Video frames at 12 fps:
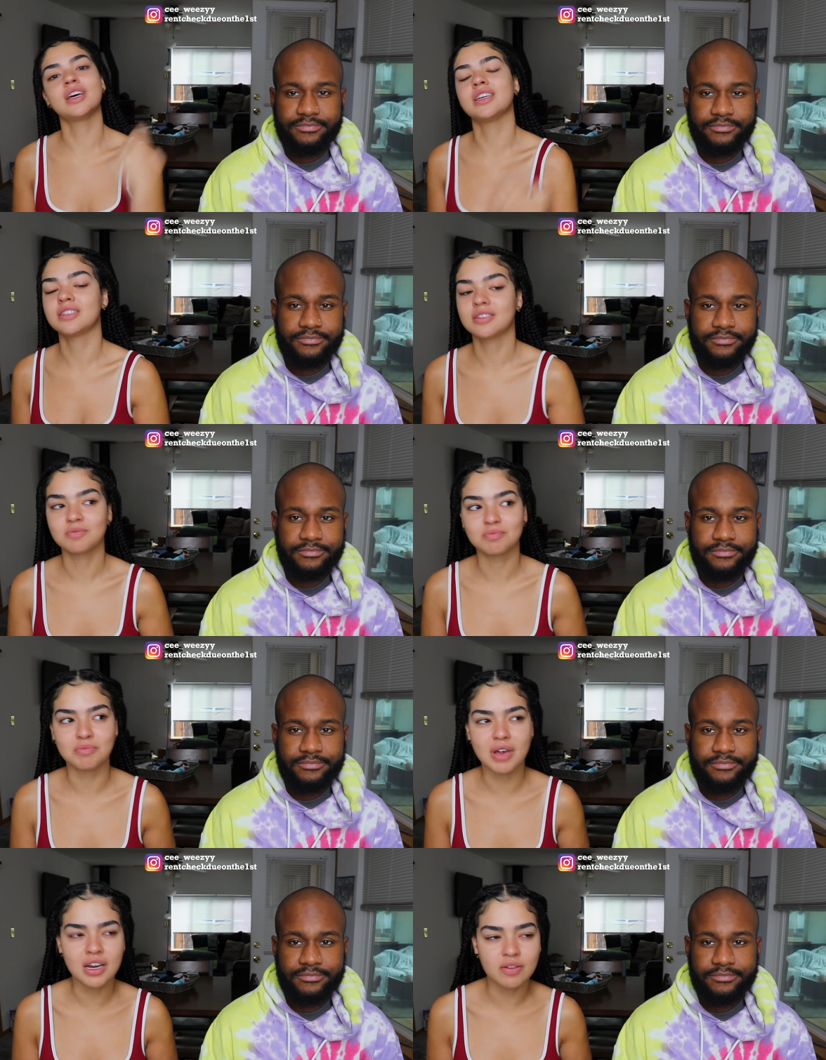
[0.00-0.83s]
Speaker 1: that's
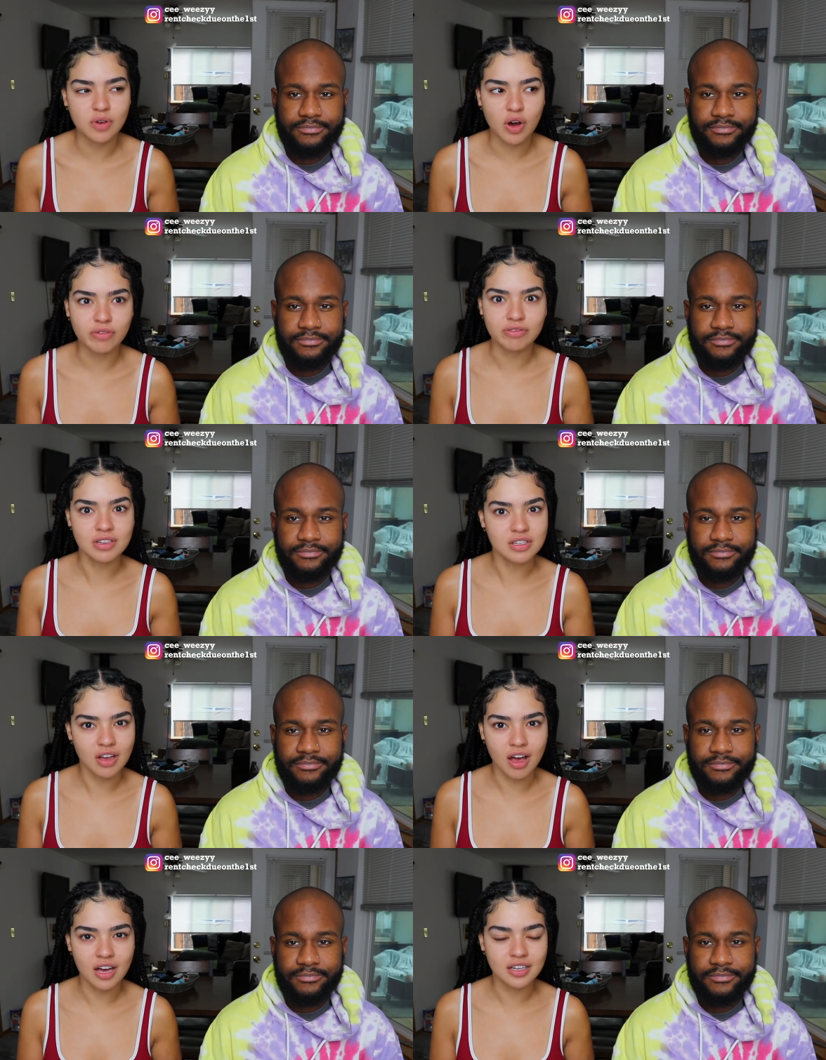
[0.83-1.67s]
made of all
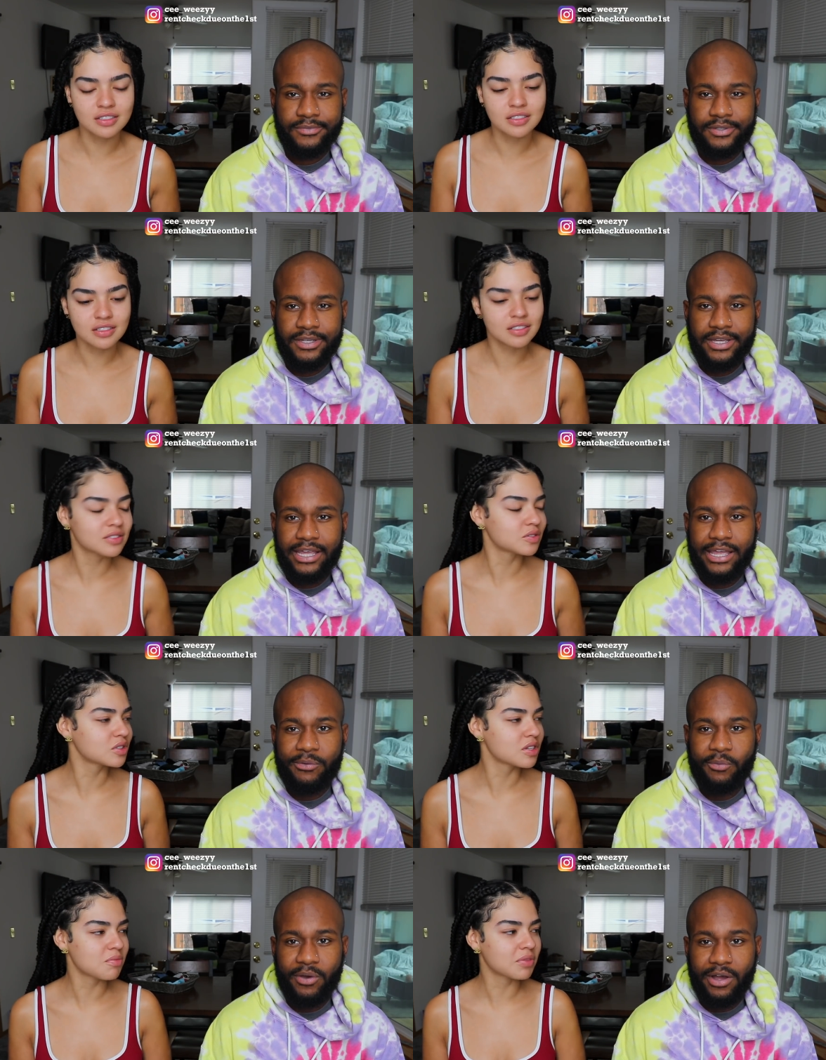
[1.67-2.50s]
facades?
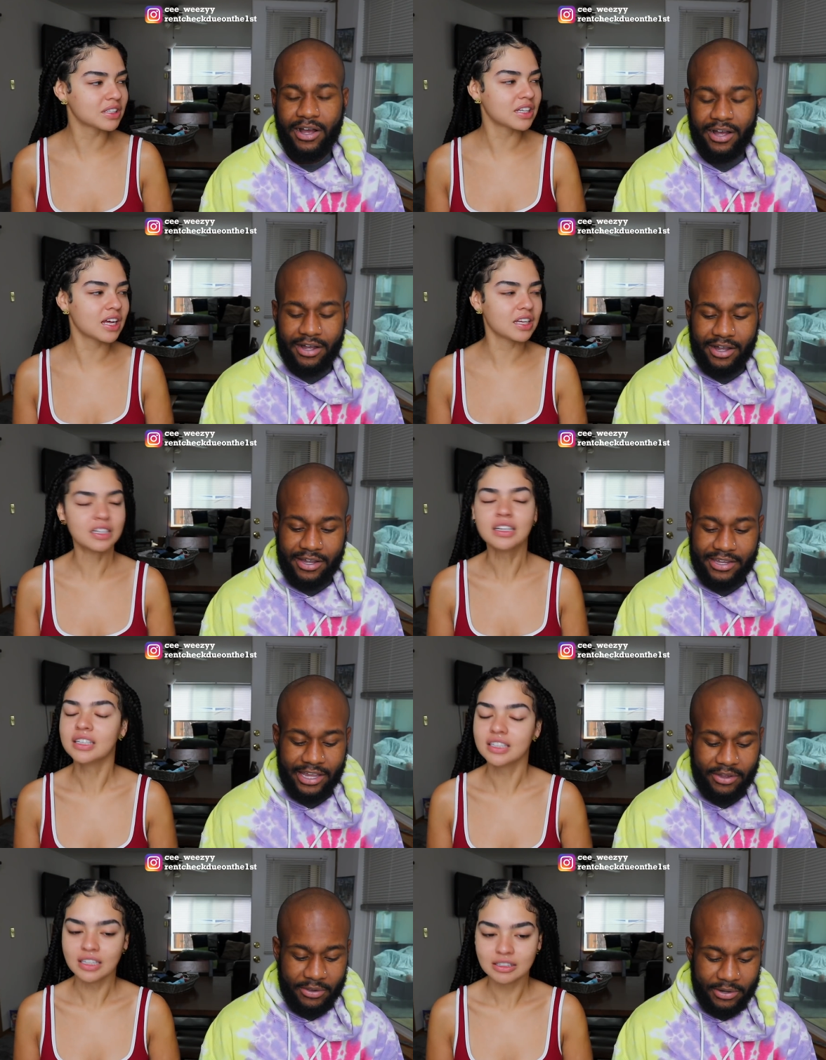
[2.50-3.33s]
Speaker 2: It will, uh,
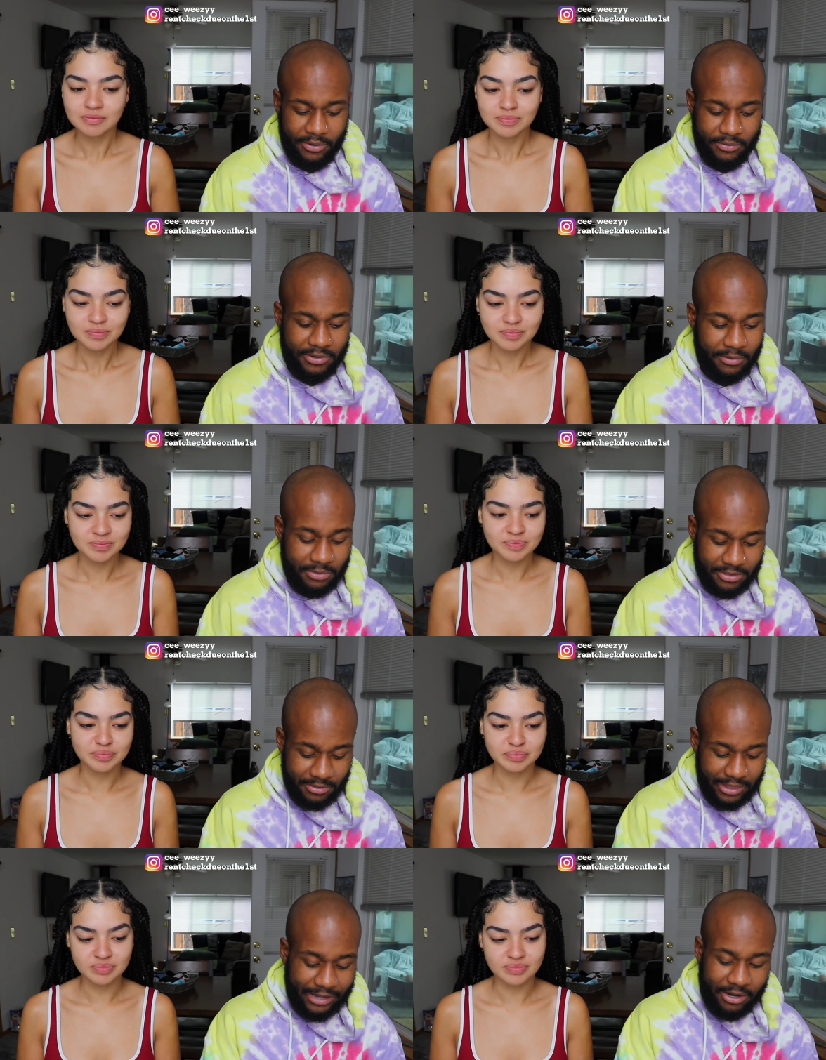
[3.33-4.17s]
yeah, it,
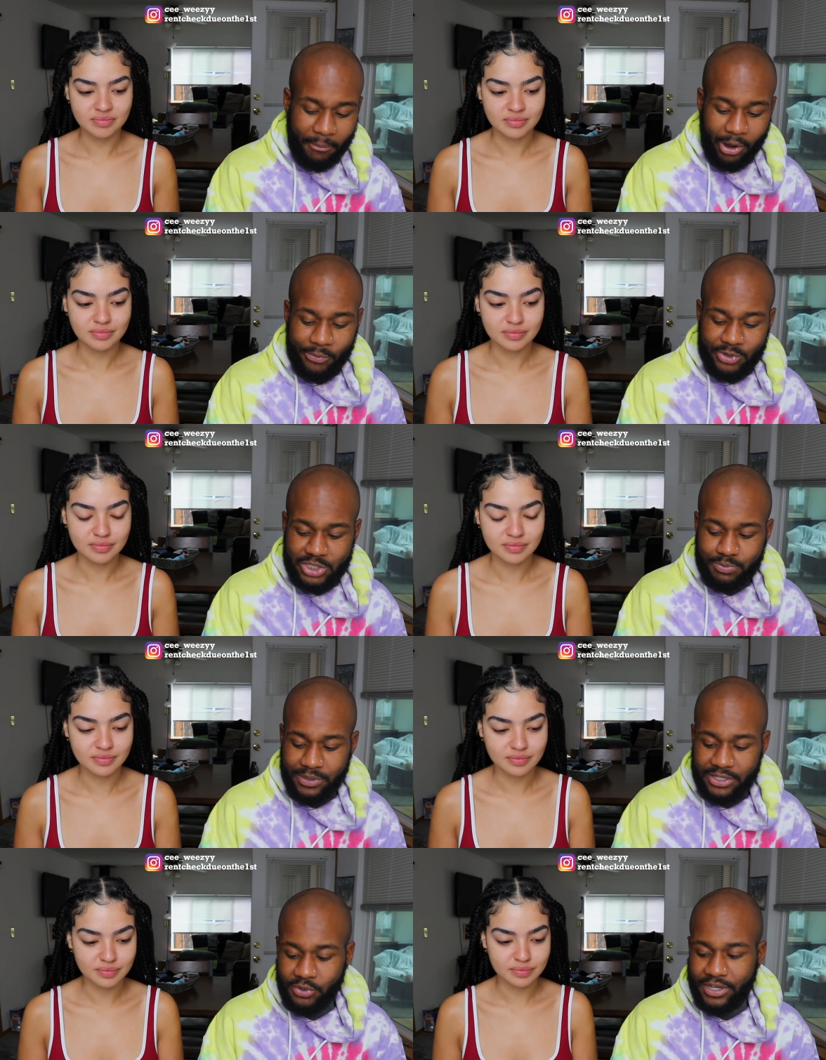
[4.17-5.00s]
it, like the moment you
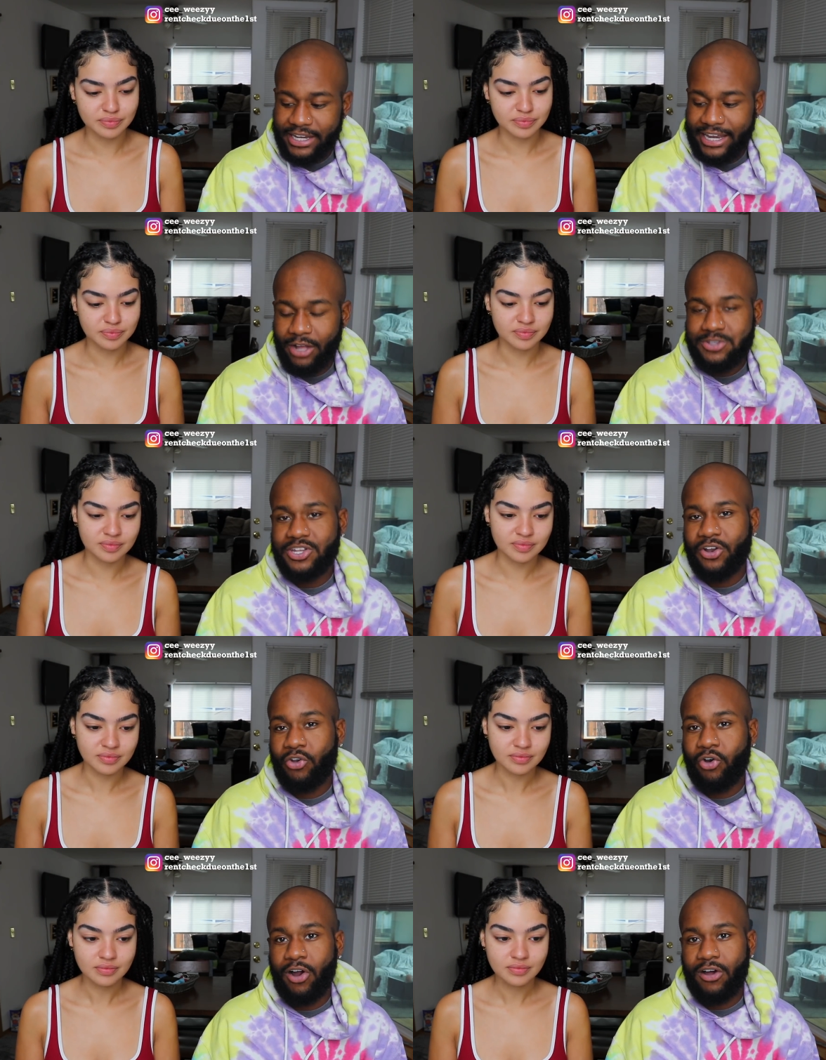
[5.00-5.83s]
speak, you get nailed to
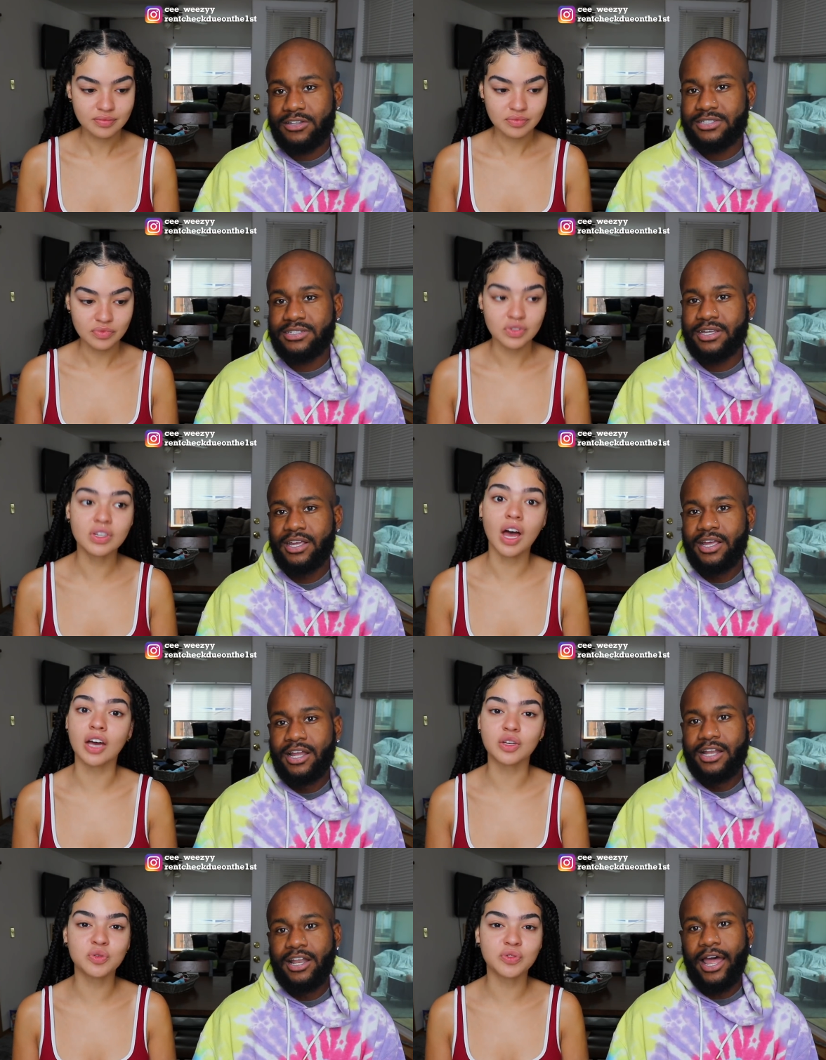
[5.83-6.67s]
the cross.
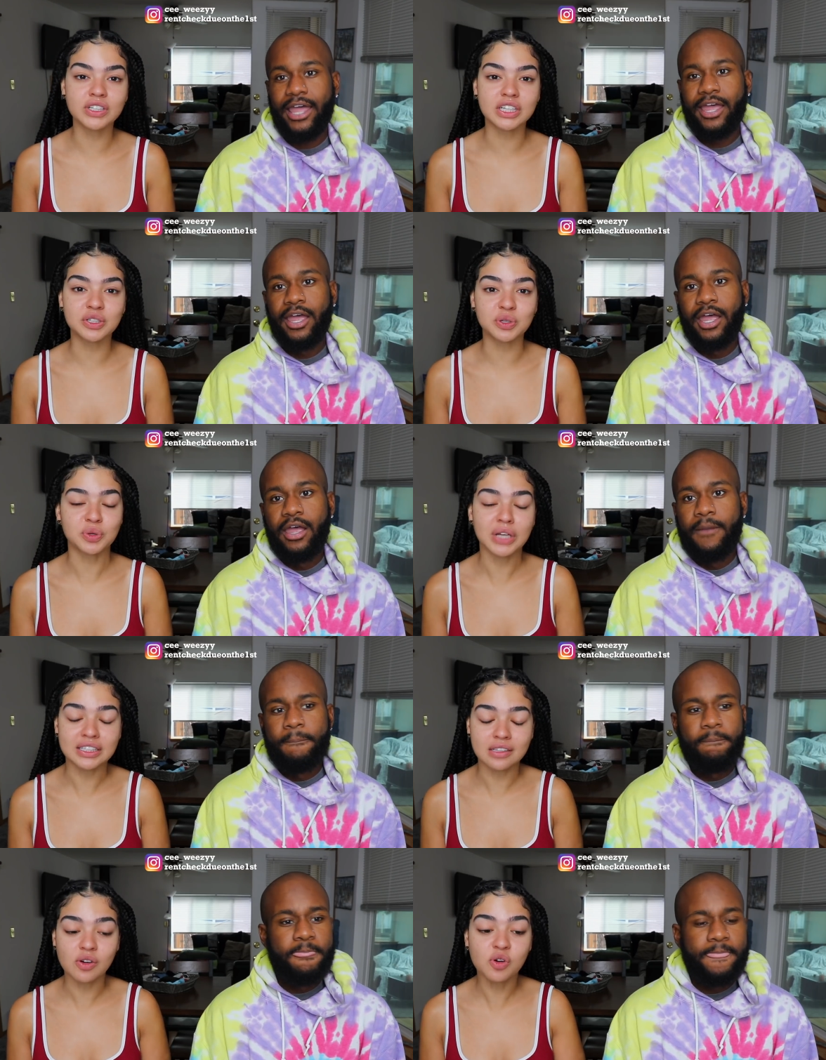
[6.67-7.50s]
No,
Speaker 1: you like, really do.
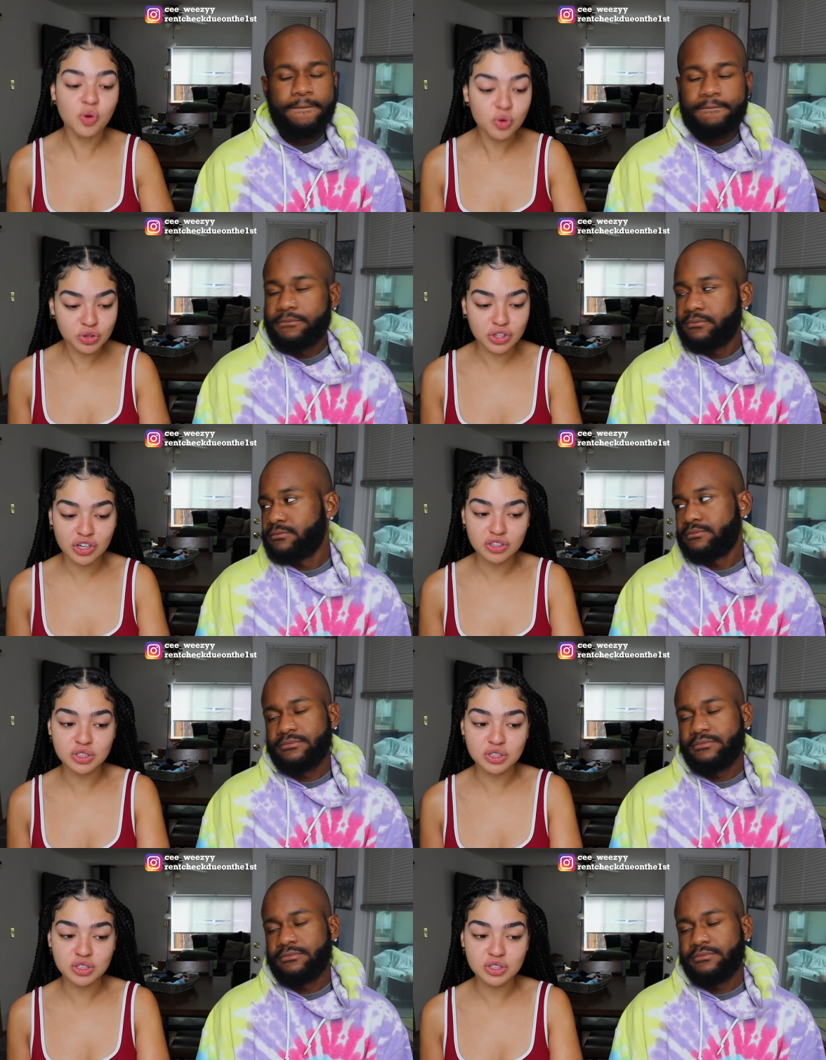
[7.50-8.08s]
Like they'll, they're